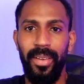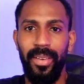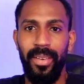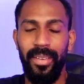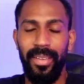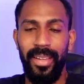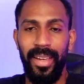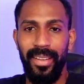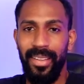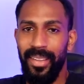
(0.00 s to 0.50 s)

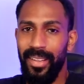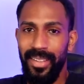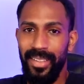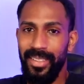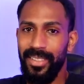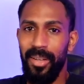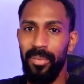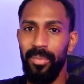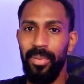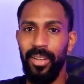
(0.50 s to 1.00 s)
Yet it is
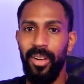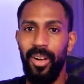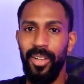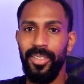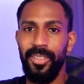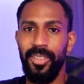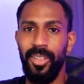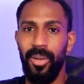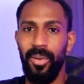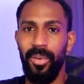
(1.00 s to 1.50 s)
something
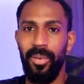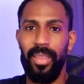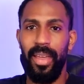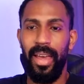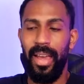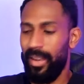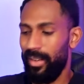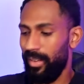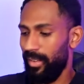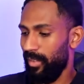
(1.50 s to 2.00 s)
also that